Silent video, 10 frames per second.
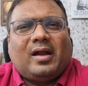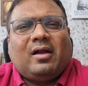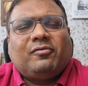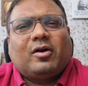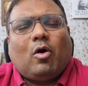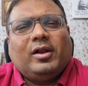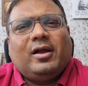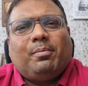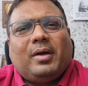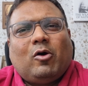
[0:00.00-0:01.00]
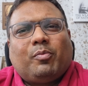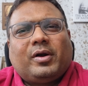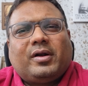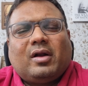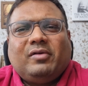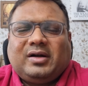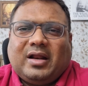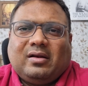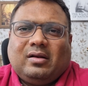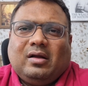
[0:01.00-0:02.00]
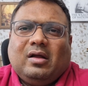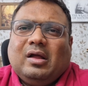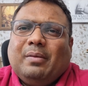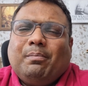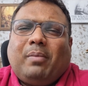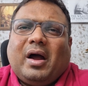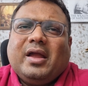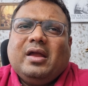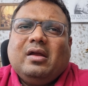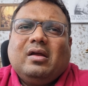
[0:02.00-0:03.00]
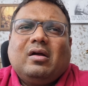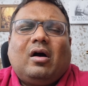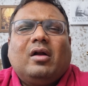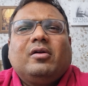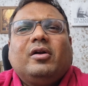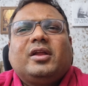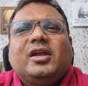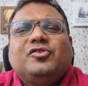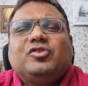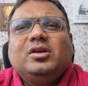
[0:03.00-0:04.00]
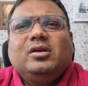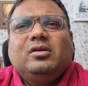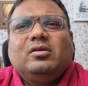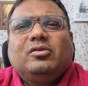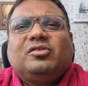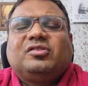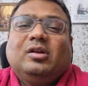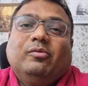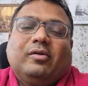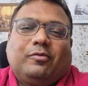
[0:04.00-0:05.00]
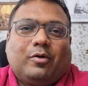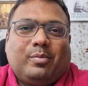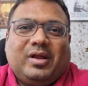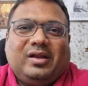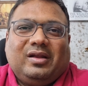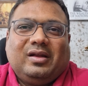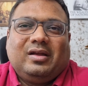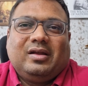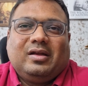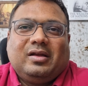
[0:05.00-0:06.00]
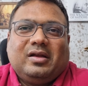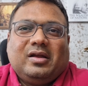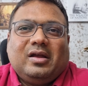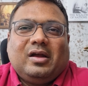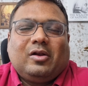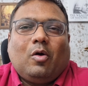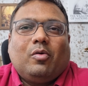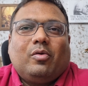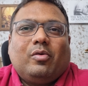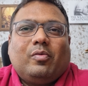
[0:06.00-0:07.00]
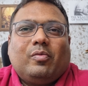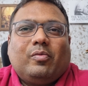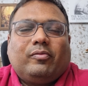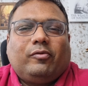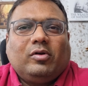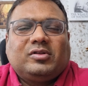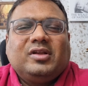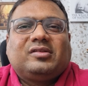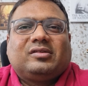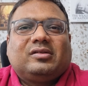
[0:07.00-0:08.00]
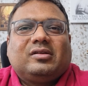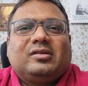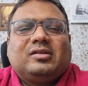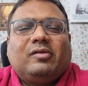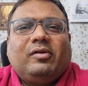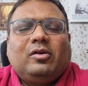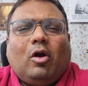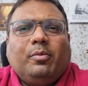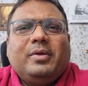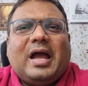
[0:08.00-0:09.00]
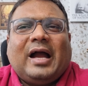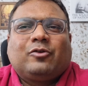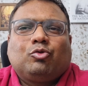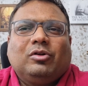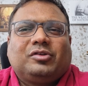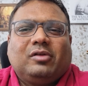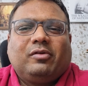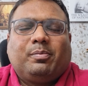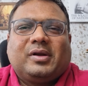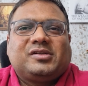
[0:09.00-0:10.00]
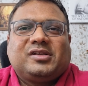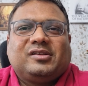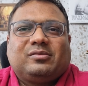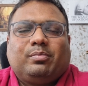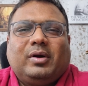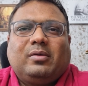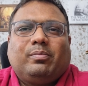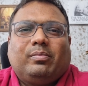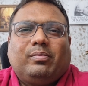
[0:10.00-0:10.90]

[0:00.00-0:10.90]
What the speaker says: and after calling up my operator, I will tell, buy 100 kg silver for me. Now for this, there will not be actual silver purchase, but